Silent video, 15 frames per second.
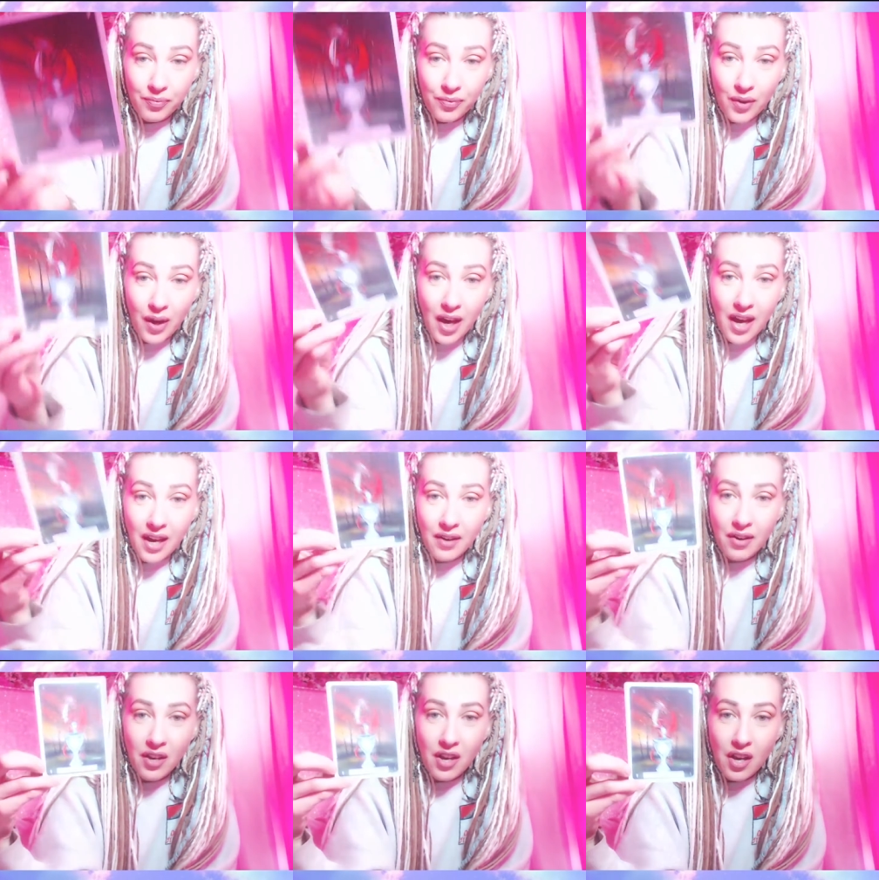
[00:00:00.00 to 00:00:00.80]
Okay?
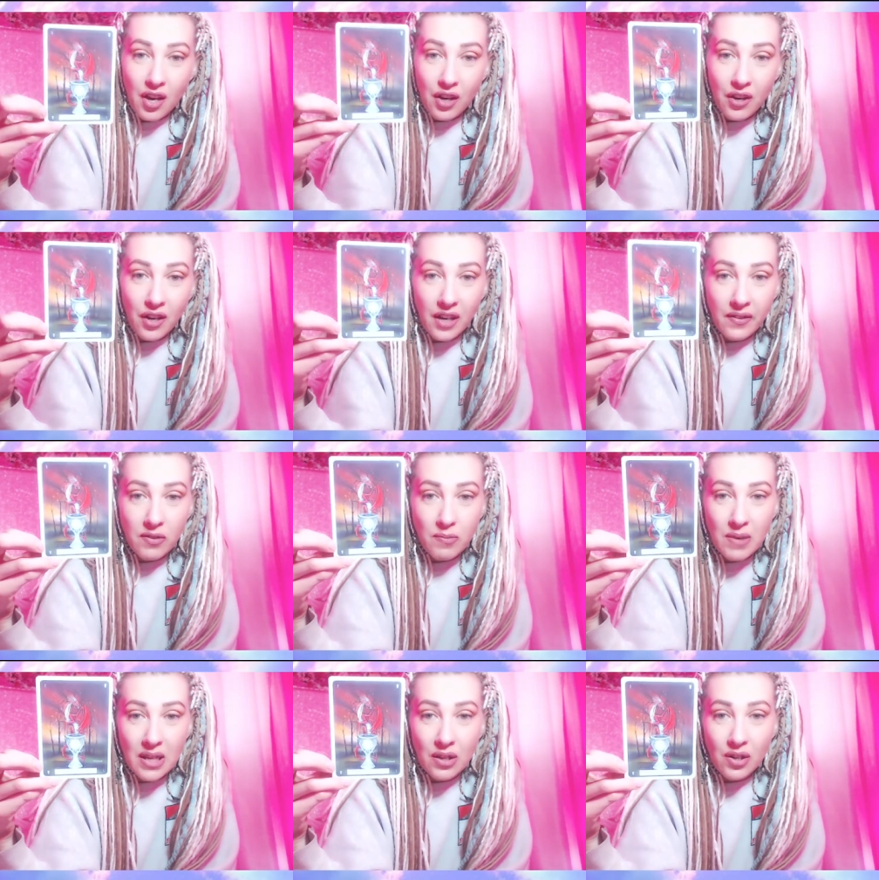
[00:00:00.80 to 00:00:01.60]
Could even
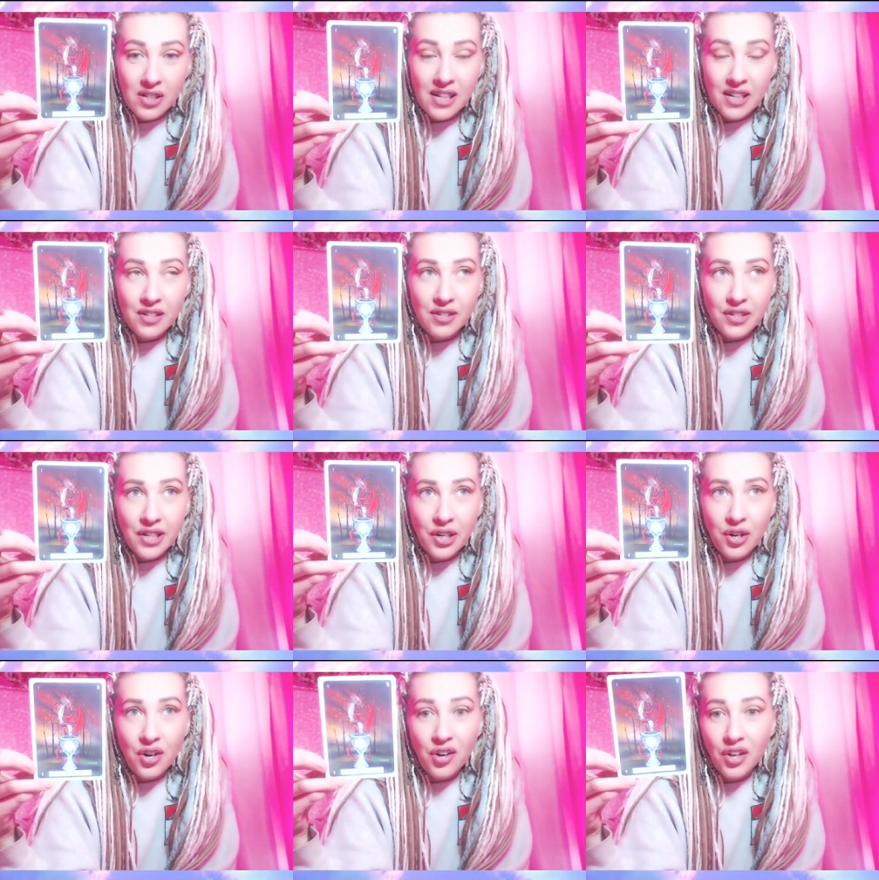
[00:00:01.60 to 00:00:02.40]
be looked at as like
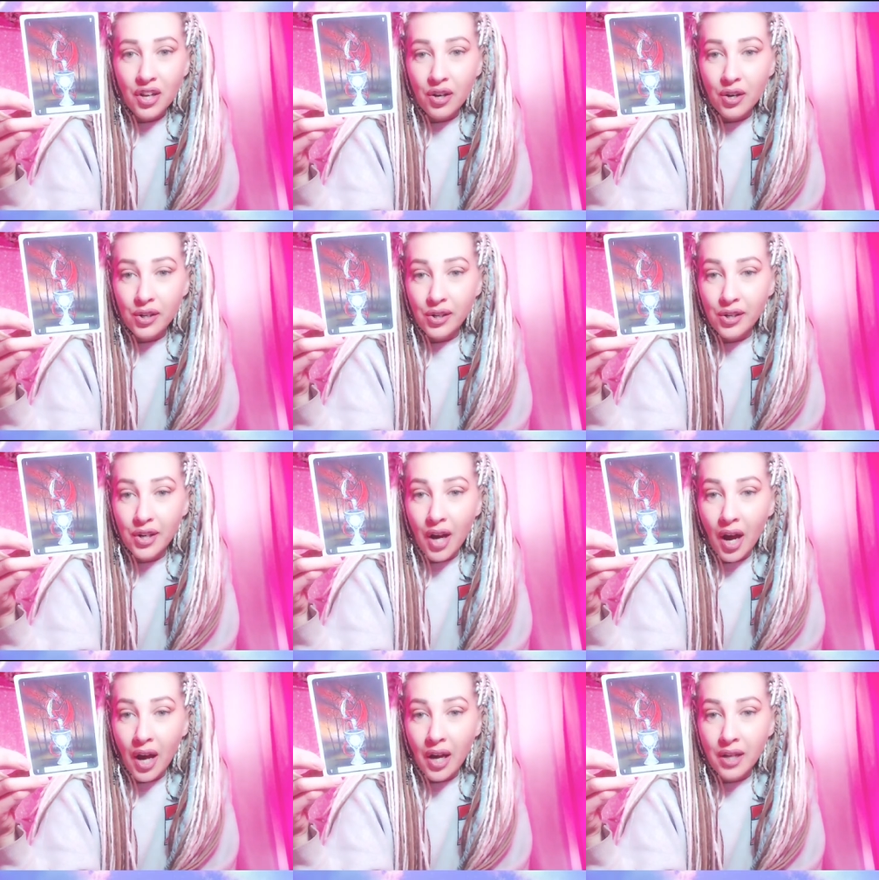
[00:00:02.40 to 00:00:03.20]
calling on your
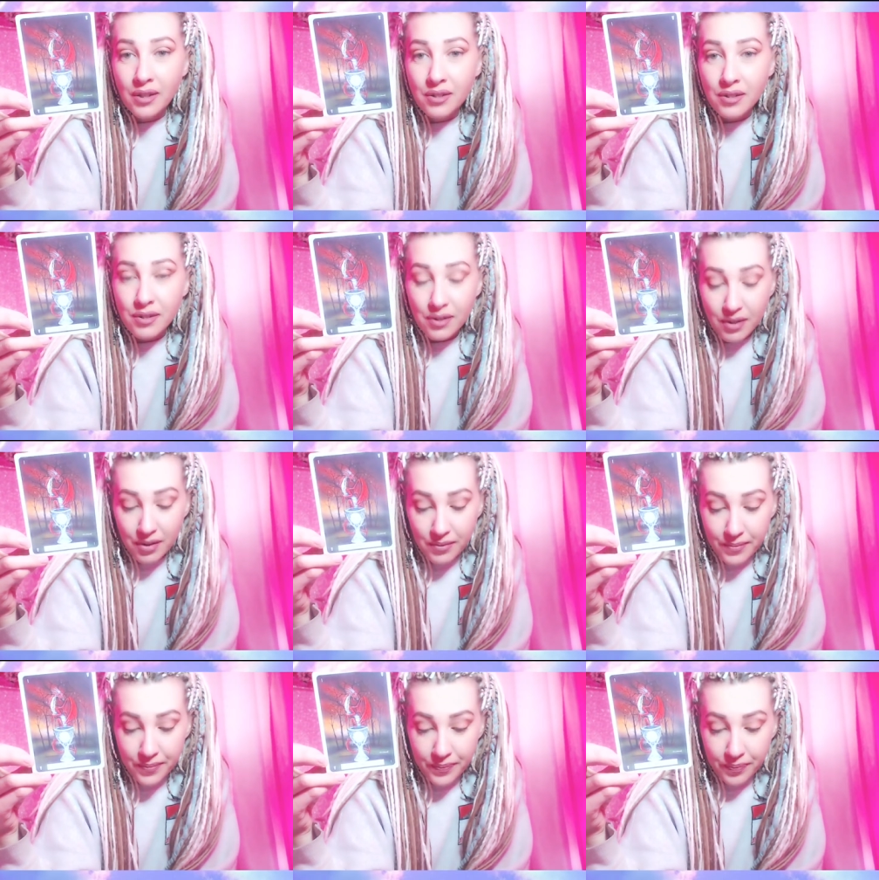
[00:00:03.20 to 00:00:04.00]
guides,
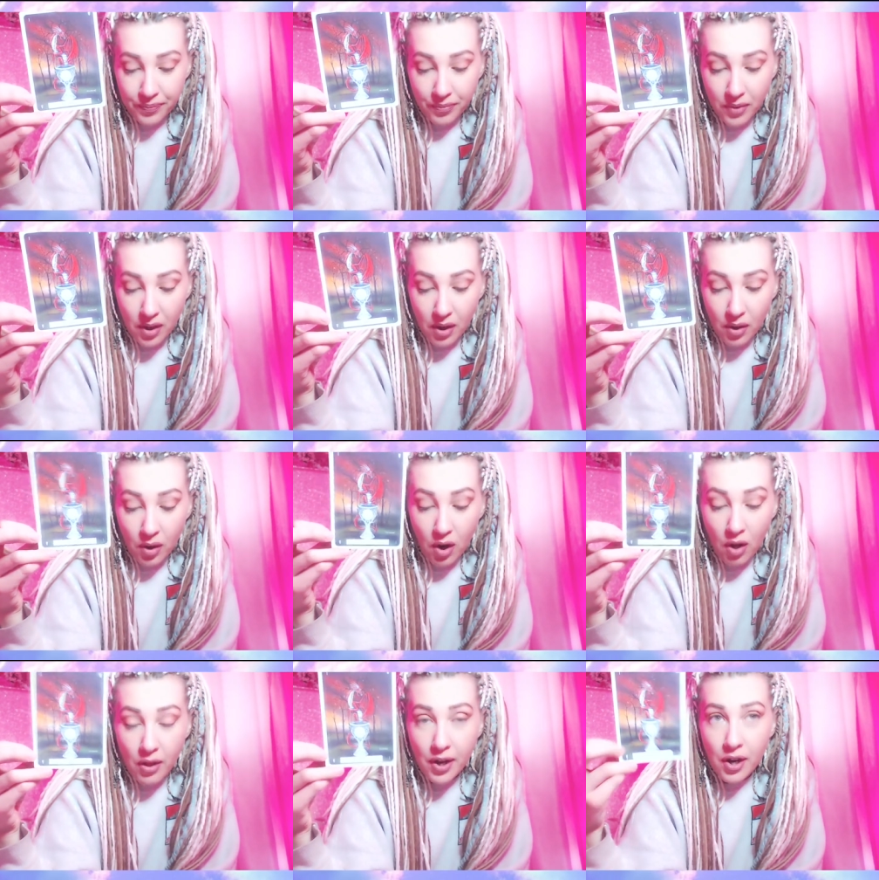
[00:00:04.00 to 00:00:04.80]

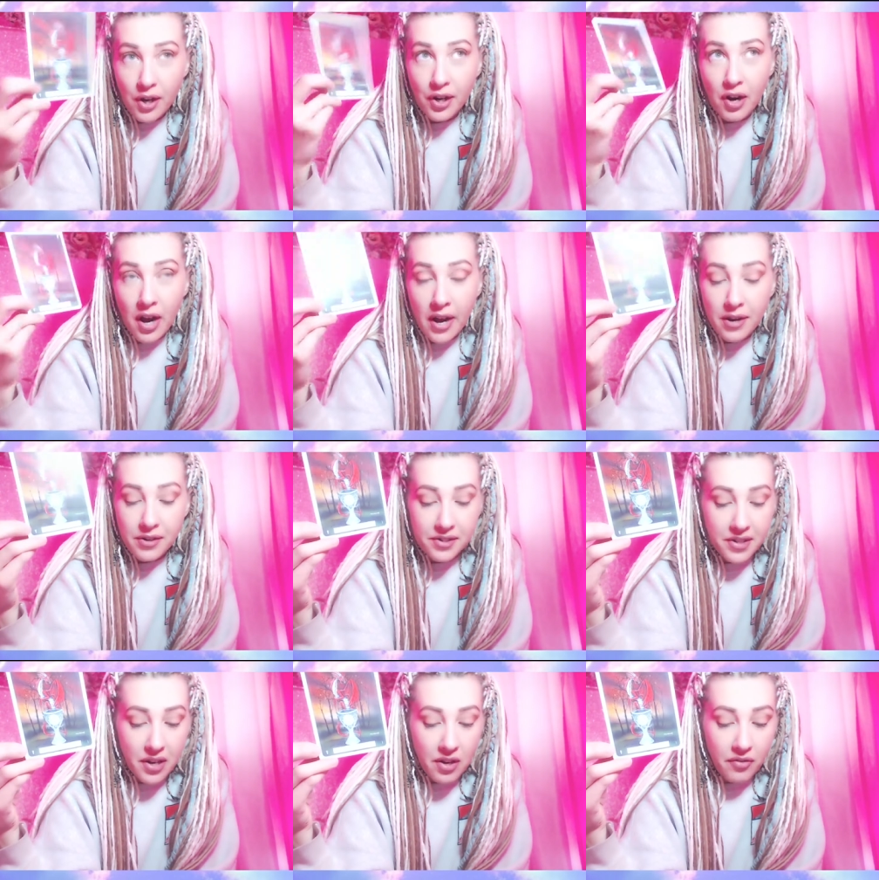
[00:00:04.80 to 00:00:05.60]
calling on your higher
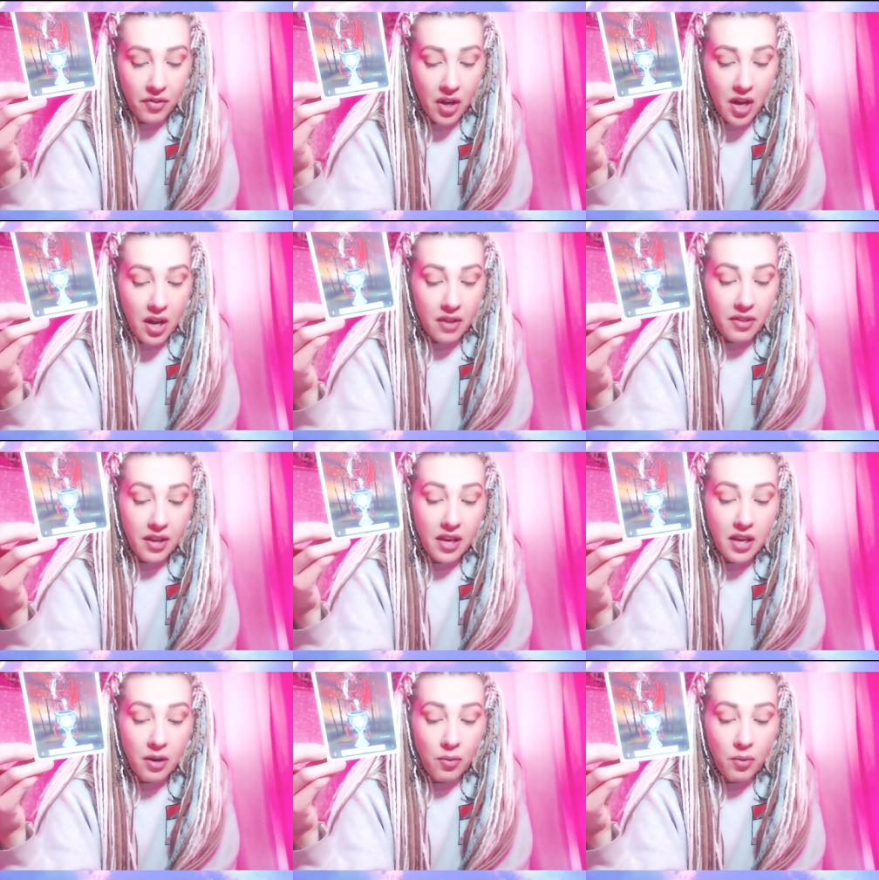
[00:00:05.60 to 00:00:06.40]
self. The
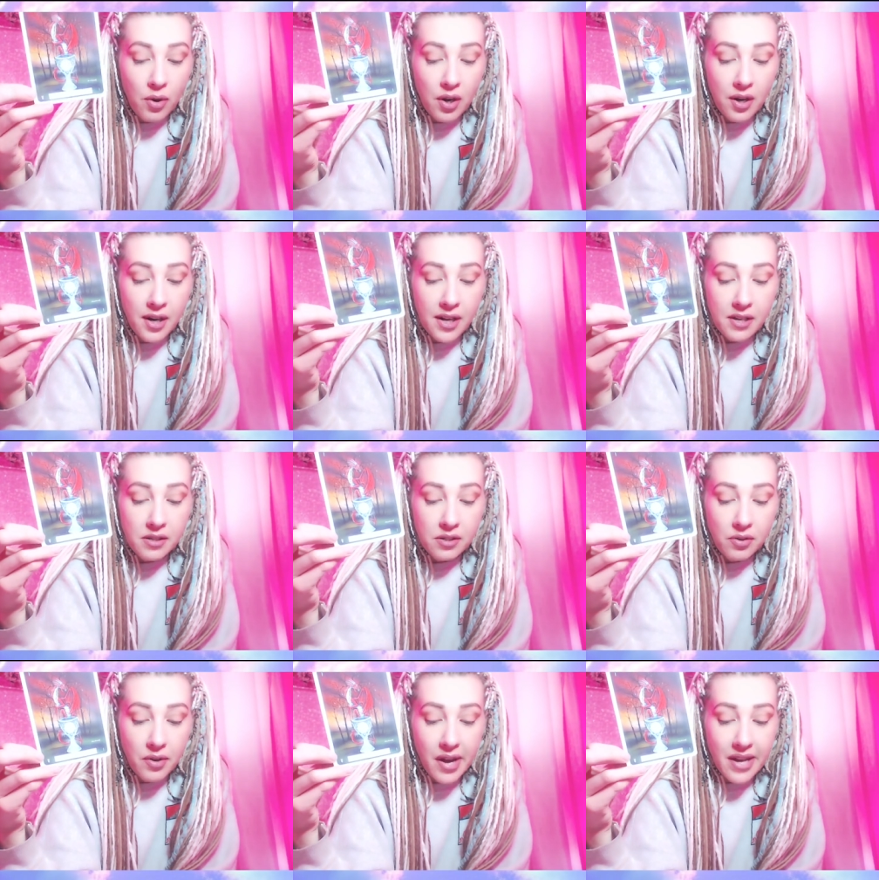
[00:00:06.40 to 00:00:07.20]
key word is
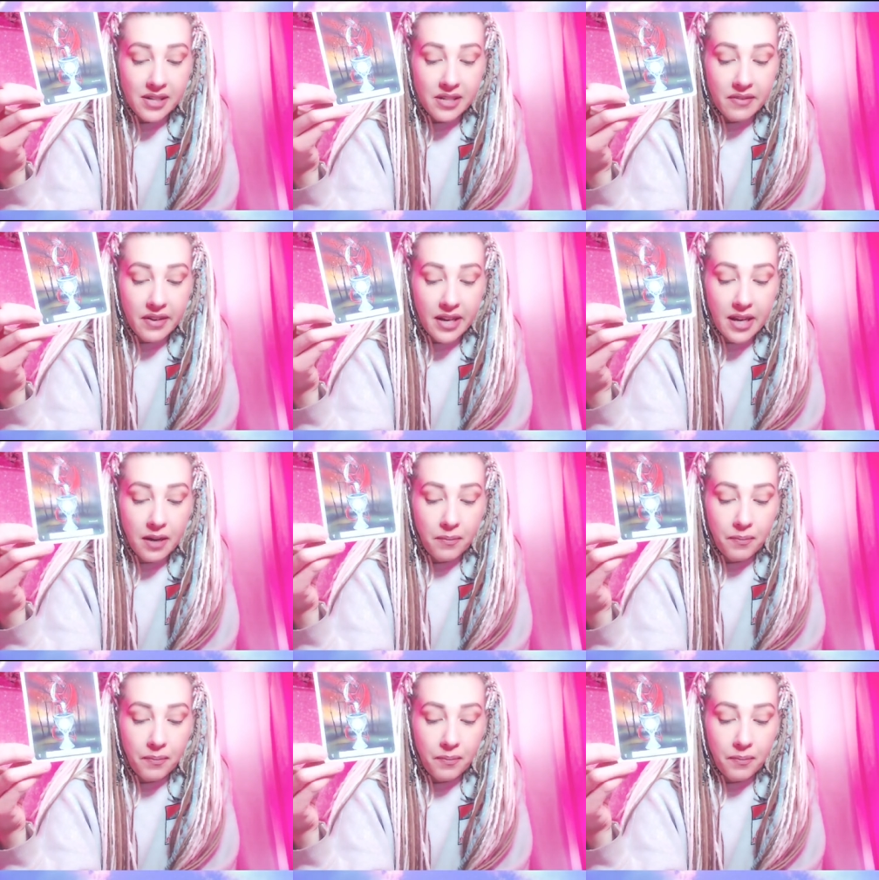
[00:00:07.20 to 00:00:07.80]
creativity.